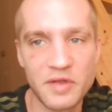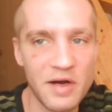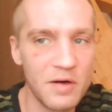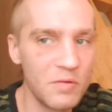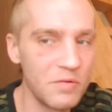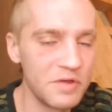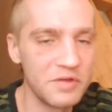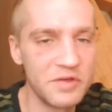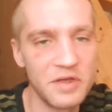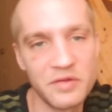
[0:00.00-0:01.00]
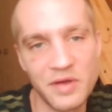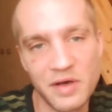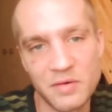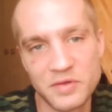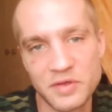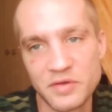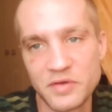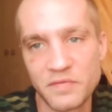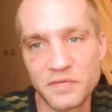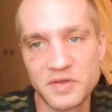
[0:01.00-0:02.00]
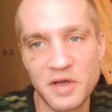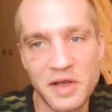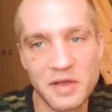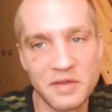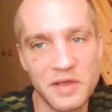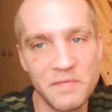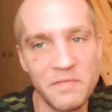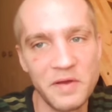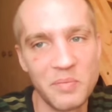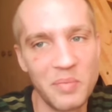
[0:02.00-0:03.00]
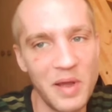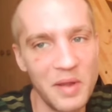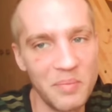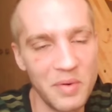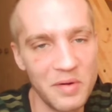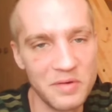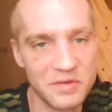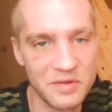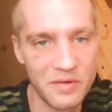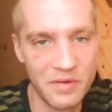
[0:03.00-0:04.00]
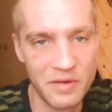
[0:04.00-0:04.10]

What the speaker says: thousands and thousands of scientific papers